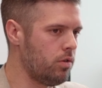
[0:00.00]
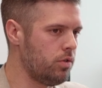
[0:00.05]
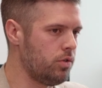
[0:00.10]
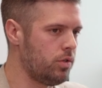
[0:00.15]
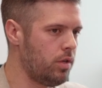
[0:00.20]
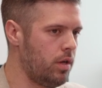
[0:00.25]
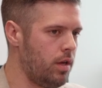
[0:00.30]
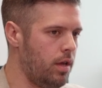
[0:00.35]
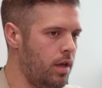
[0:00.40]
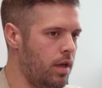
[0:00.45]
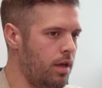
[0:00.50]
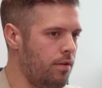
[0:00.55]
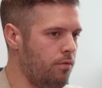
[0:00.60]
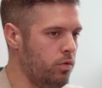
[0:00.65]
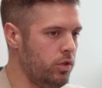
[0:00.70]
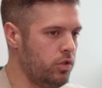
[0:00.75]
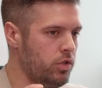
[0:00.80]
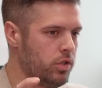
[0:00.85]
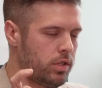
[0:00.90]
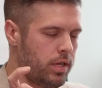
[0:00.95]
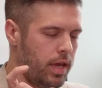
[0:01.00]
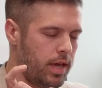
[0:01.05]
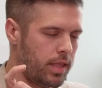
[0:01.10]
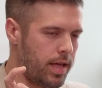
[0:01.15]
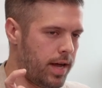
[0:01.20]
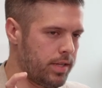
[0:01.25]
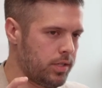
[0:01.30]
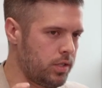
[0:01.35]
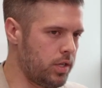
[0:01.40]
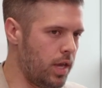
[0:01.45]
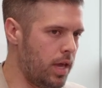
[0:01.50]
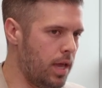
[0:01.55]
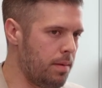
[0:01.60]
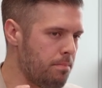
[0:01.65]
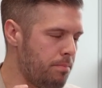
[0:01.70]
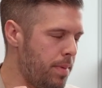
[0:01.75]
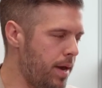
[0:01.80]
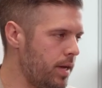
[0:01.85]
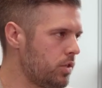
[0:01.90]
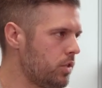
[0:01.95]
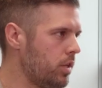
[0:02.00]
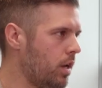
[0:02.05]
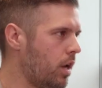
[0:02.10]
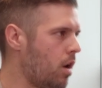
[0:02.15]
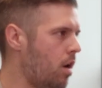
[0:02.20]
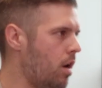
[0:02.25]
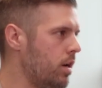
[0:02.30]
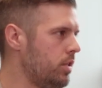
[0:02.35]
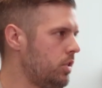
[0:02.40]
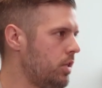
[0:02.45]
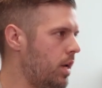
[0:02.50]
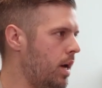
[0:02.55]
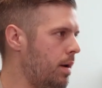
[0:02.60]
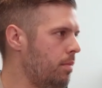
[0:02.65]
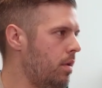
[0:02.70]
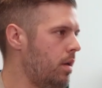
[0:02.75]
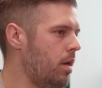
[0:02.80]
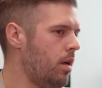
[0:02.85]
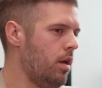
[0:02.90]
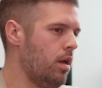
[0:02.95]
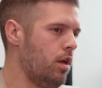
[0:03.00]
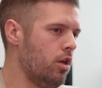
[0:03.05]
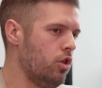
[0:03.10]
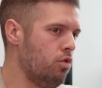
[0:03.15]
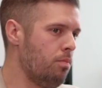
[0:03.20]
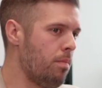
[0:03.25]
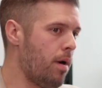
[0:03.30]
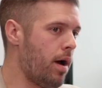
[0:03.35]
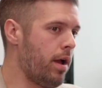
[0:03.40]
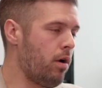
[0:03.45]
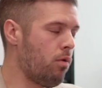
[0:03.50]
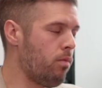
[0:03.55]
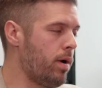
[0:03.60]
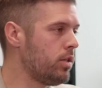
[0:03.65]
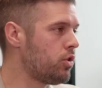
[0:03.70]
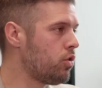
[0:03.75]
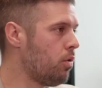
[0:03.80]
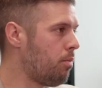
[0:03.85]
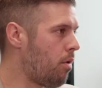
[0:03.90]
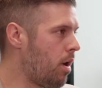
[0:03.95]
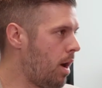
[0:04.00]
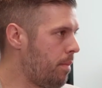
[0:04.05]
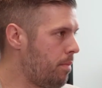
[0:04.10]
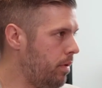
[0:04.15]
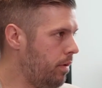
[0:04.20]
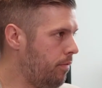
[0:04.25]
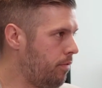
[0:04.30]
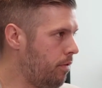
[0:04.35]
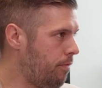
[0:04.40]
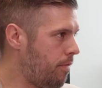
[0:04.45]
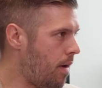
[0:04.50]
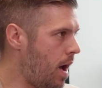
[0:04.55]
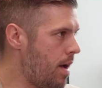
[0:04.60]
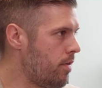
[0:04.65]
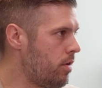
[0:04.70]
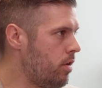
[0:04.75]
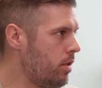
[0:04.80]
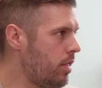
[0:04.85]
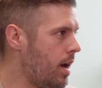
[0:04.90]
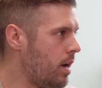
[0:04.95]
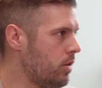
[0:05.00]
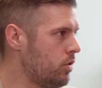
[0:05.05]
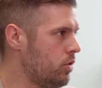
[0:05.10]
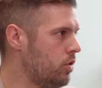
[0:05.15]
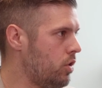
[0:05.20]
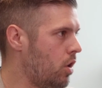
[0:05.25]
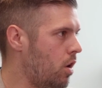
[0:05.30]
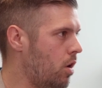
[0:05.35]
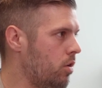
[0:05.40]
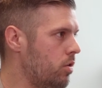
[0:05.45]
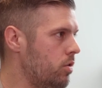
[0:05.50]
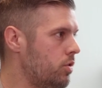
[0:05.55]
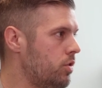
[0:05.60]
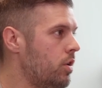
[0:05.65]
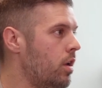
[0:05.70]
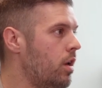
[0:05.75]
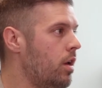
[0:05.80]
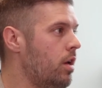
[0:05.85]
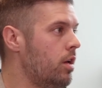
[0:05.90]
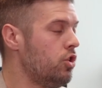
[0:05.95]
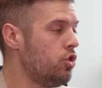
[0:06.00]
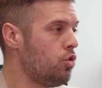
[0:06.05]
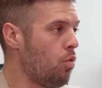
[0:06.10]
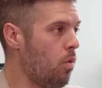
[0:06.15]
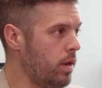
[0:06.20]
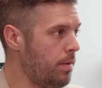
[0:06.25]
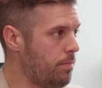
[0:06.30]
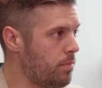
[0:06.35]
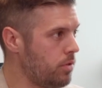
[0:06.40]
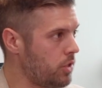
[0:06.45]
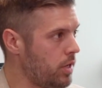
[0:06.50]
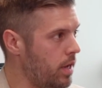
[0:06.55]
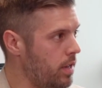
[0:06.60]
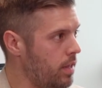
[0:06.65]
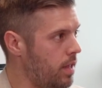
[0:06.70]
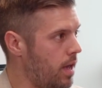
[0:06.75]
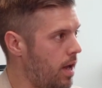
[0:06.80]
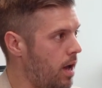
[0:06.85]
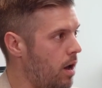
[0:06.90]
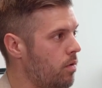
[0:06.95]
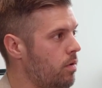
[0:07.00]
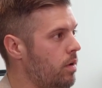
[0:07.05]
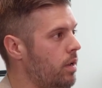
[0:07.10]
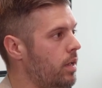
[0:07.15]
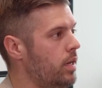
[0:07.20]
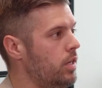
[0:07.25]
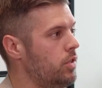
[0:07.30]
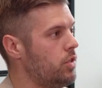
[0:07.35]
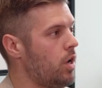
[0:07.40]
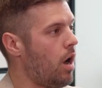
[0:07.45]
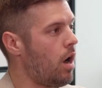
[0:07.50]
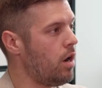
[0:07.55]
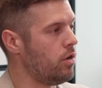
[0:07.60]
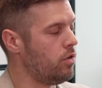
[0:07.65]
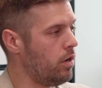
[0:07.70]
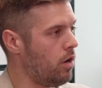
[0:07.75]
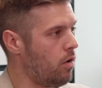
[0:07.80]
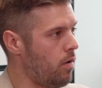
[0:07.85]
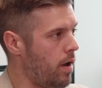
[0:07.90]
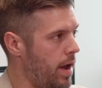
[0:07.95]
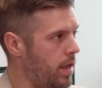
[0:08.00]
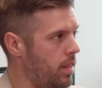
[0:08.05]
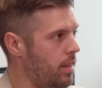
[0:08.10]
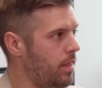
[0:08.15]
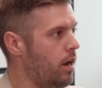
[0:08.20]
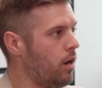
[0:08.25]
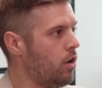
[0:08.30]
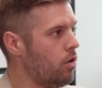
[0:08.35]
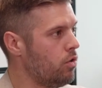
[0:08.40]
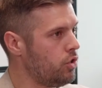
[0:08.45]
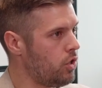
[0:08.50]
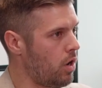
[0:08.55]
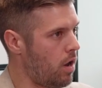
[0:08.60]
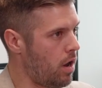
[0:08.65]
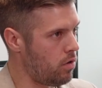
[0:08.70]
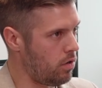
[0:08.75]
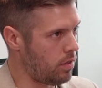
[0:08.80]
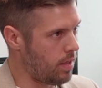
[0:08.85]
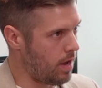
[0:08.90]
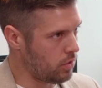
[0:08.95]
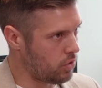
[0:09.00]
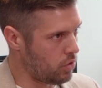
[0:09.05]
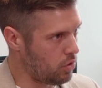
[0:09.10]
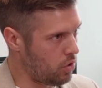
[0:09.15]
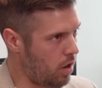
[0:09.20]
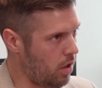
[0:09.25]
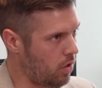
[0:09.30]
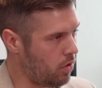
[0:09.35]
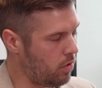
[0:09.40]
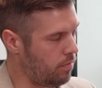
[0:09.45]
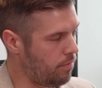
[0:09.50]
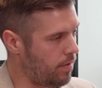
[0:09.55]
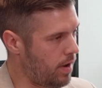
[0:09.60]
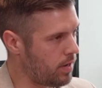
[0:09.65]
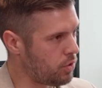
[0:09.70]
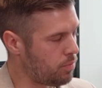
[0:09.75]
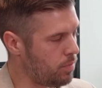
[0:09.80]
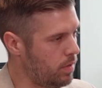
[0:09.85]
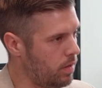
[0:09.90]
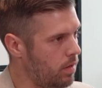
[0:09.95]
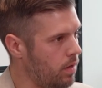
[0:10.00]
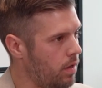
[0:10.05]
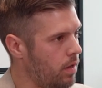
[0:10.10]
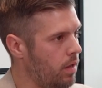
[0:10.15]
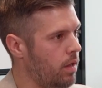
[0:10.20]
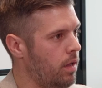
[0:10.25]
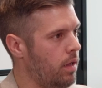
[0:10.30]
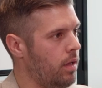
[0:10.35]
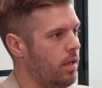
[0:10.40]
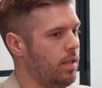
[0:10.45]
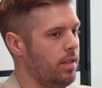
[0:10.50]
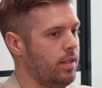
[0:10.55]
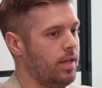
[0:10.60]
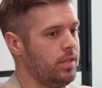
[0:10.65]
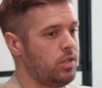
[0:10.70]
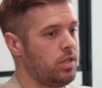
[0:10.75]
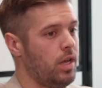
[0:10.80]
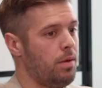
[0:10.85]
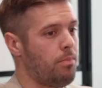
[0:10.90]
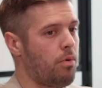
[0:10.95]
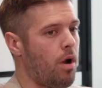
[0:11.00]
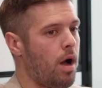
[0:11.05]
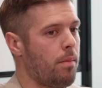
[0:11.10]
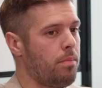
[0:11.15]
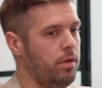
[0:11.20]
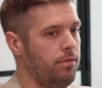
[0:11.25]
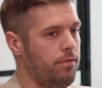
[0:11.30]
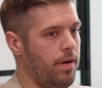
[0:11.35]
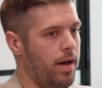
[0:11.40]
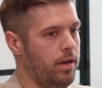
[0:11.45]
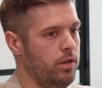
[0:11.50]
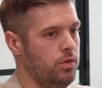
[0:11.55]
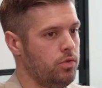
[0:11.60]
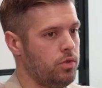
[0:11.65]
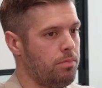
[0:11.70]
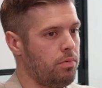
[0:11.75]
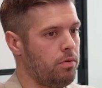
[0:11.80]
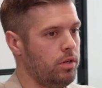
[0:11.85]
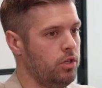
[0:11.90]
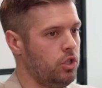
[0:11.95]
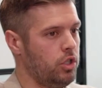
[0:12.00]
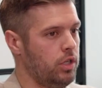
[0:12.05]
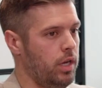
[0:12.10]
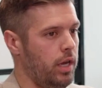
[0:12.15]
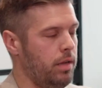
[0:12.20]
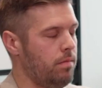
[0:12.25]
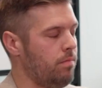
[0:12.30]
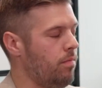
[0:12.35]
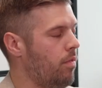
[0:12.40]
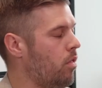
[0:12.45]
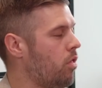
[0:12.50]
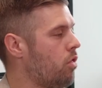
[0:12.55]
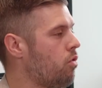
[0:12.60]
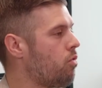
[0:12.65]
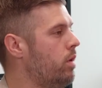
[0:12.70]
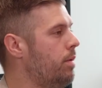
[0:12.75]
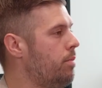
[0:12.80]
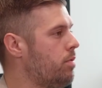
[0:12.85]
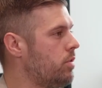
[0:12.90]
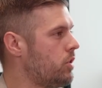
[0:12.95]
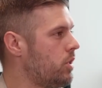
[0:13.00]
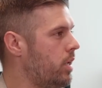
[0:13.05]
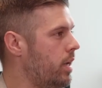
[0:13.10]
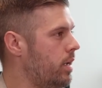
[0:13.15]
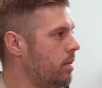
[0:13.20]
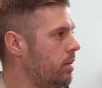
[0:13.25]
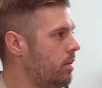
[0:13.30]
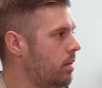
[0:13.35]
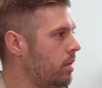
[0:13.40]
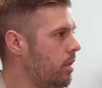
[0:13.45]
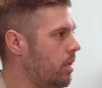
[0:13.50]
If we just take that same basic concept, you buy a rental property for $500,000, 20% down is $100,000. There goes your $100,000 investment. Let's say property values appreciate 3%.